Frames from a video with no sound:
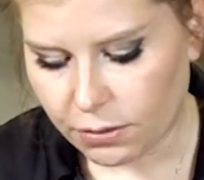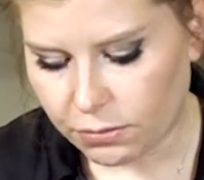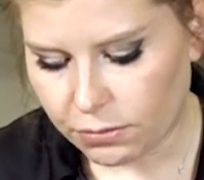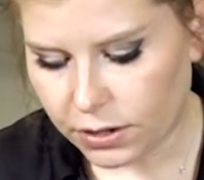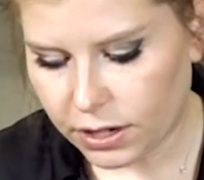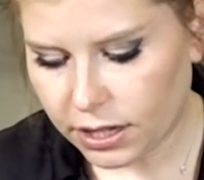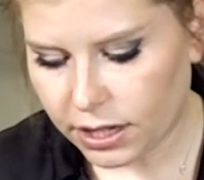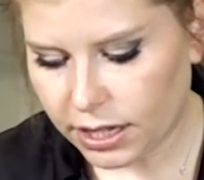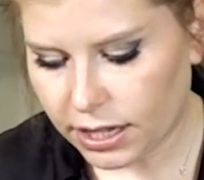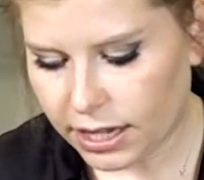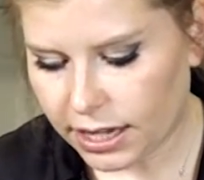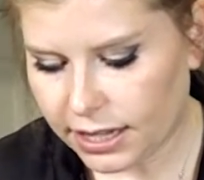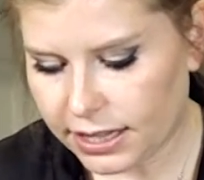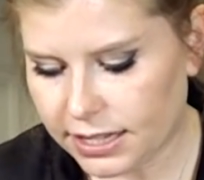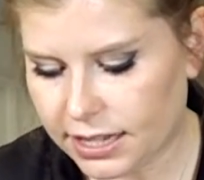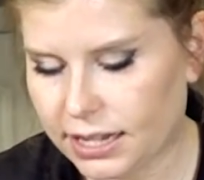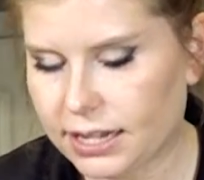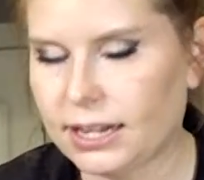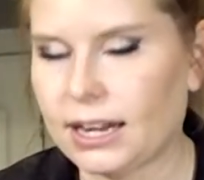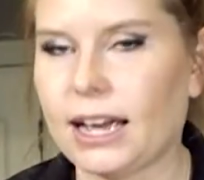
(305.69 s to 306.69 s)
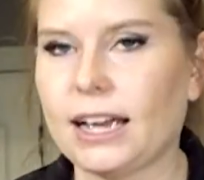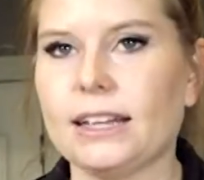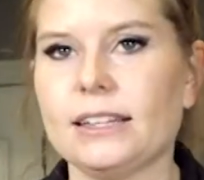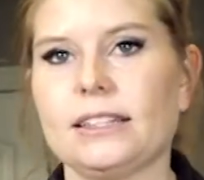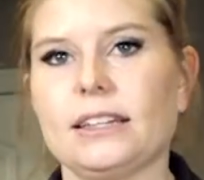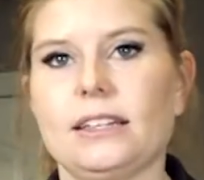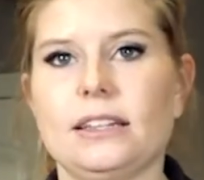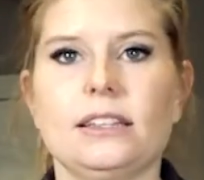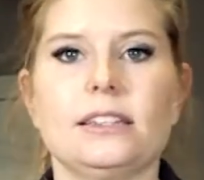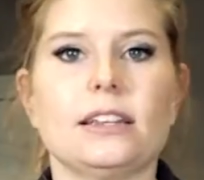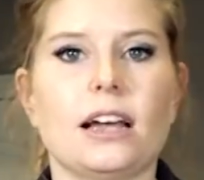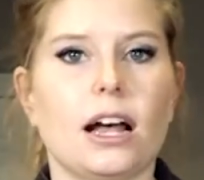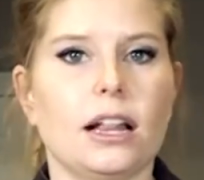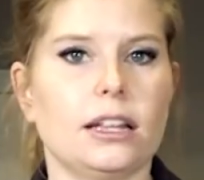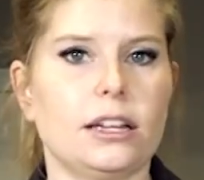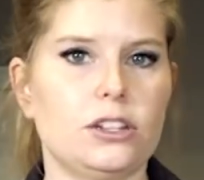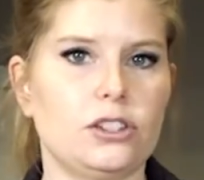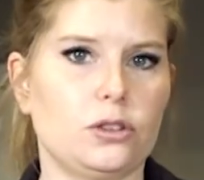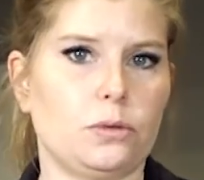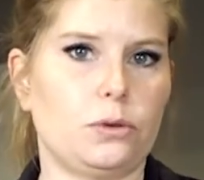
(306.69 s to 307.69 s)
That really gets it nice and
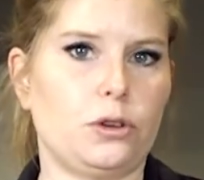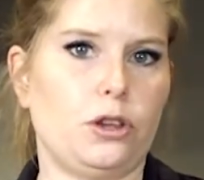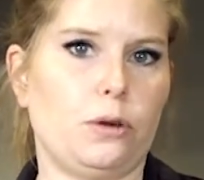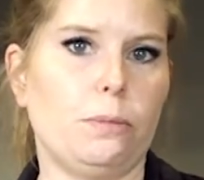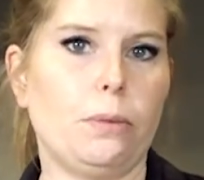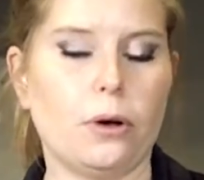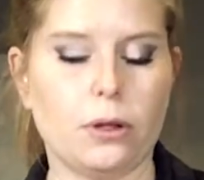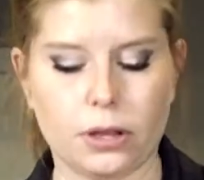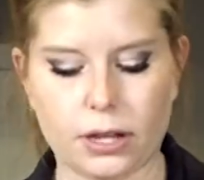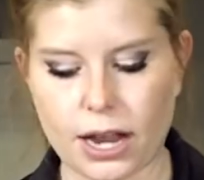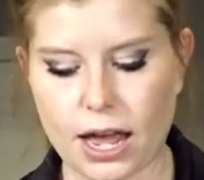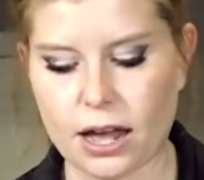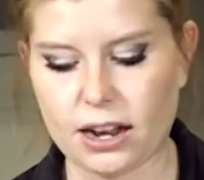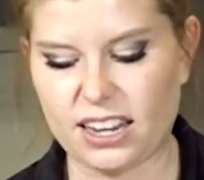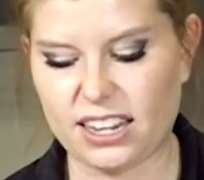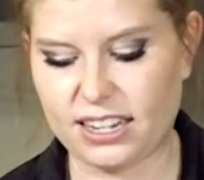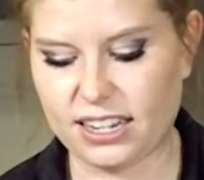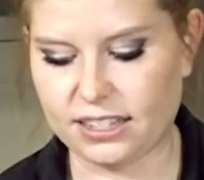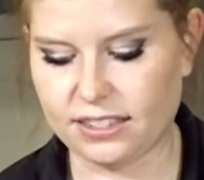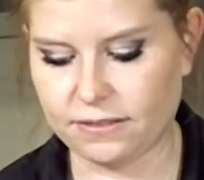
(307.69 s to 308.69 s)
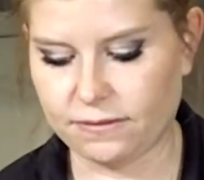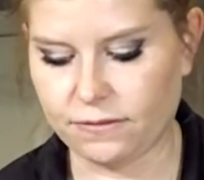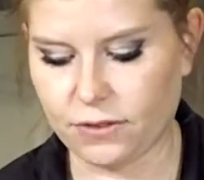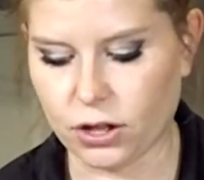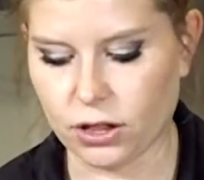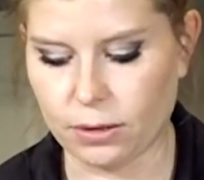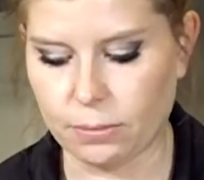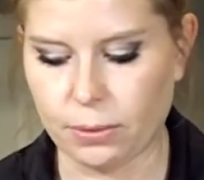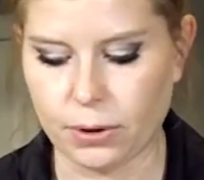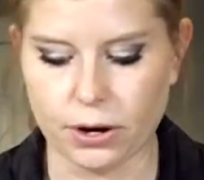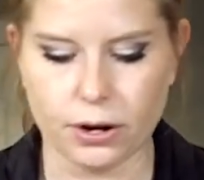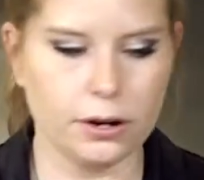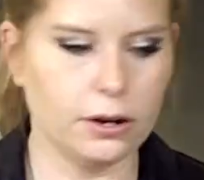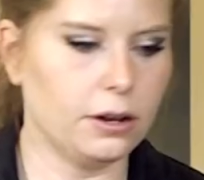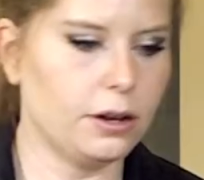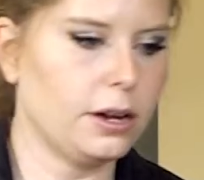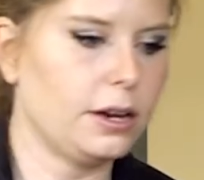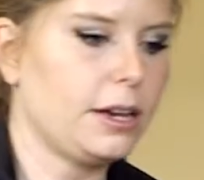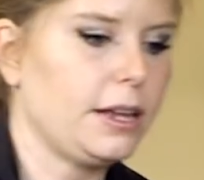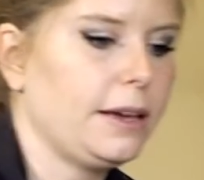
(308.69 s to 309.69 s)
solid, so when you pull it out, it doesn't fall
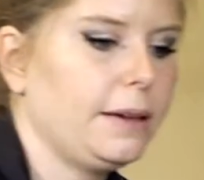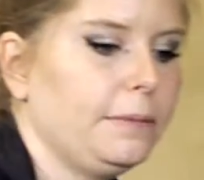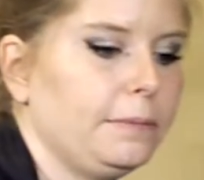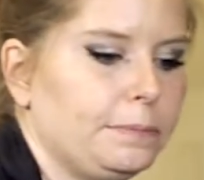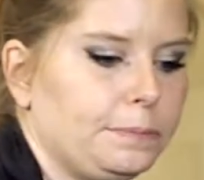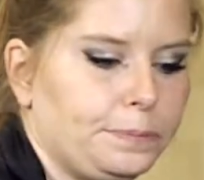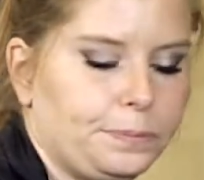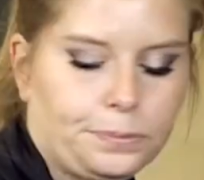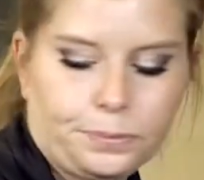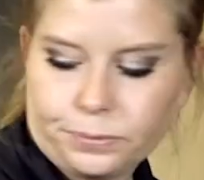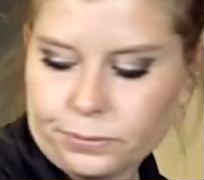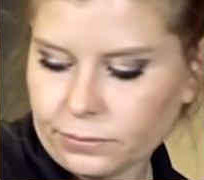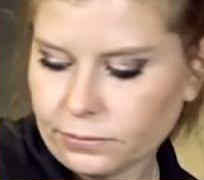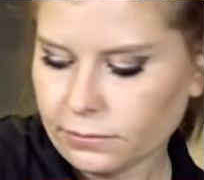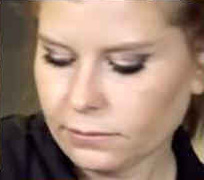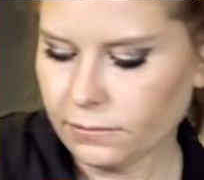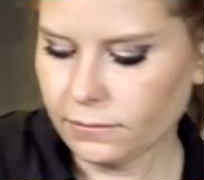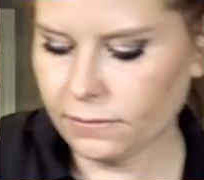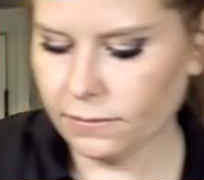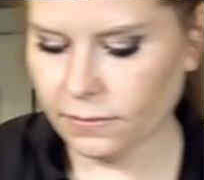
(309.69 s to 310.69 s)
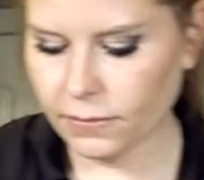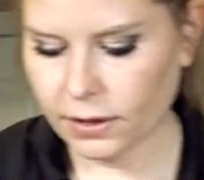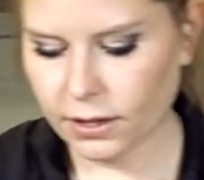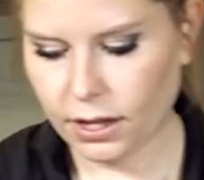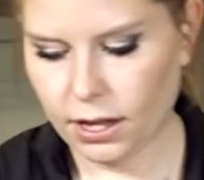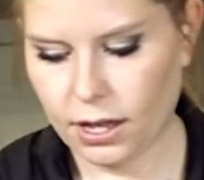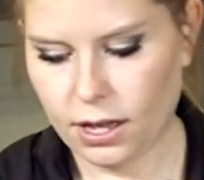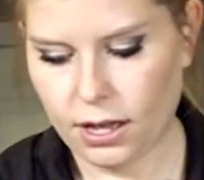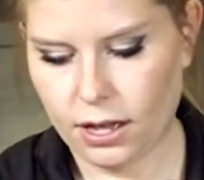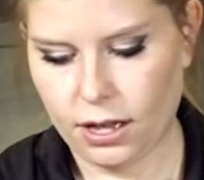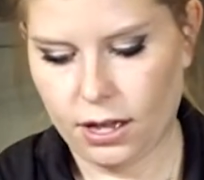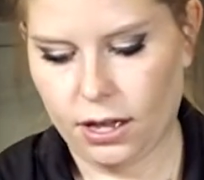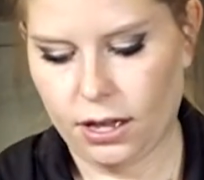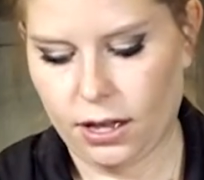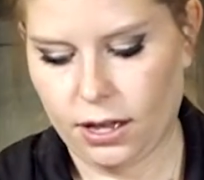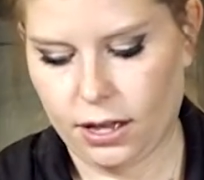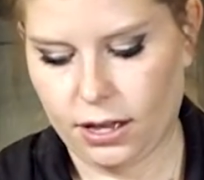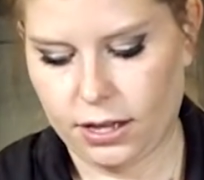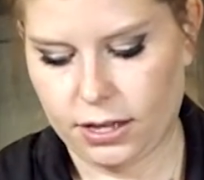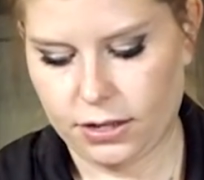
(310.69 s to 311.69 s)
apart on you.
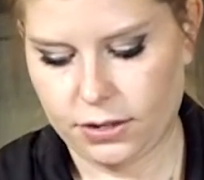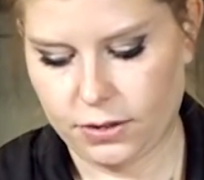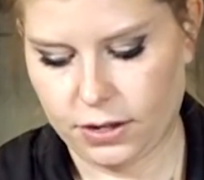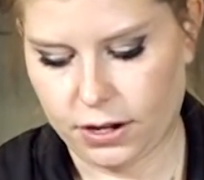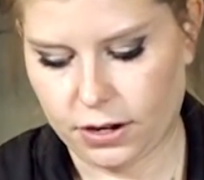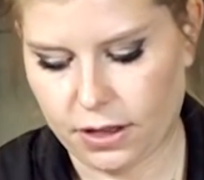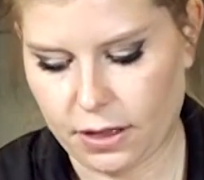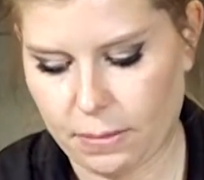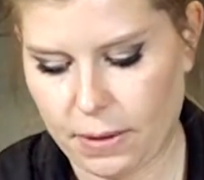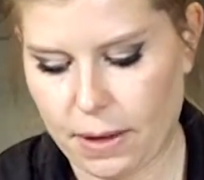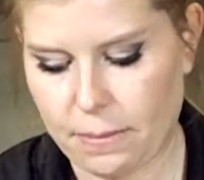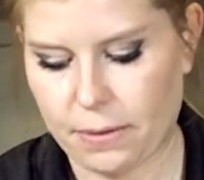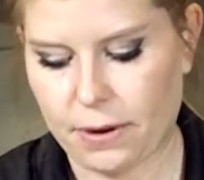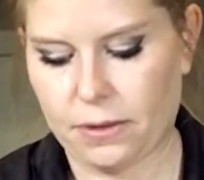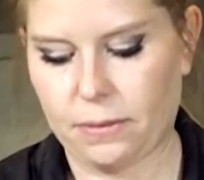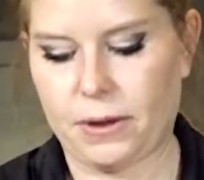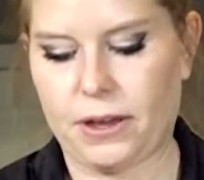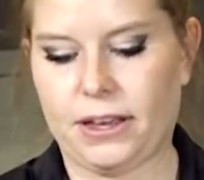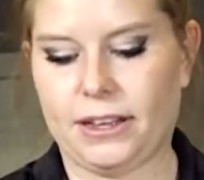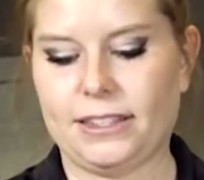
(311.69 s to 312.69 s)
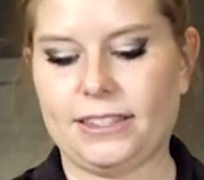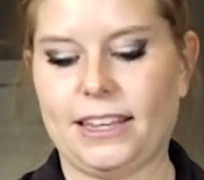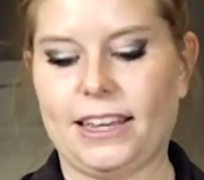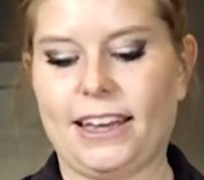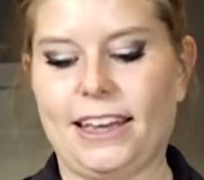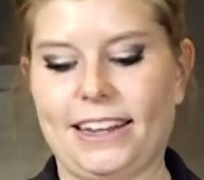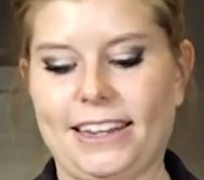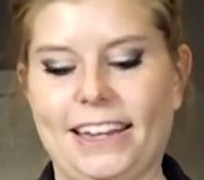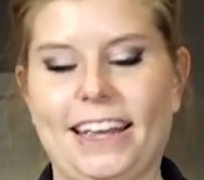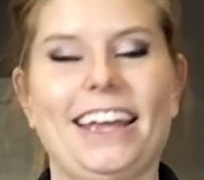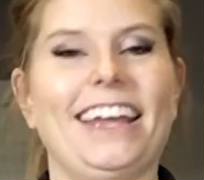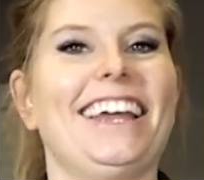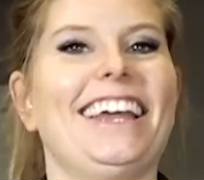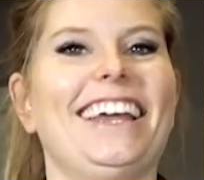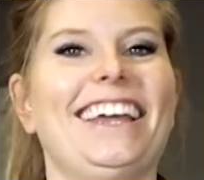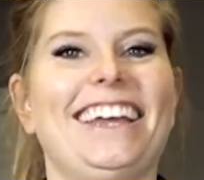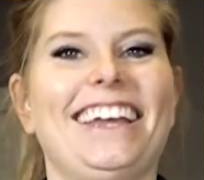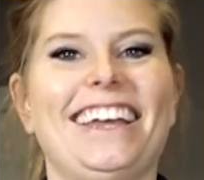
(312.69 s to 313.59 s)
Get all the paper all the way, you can see it.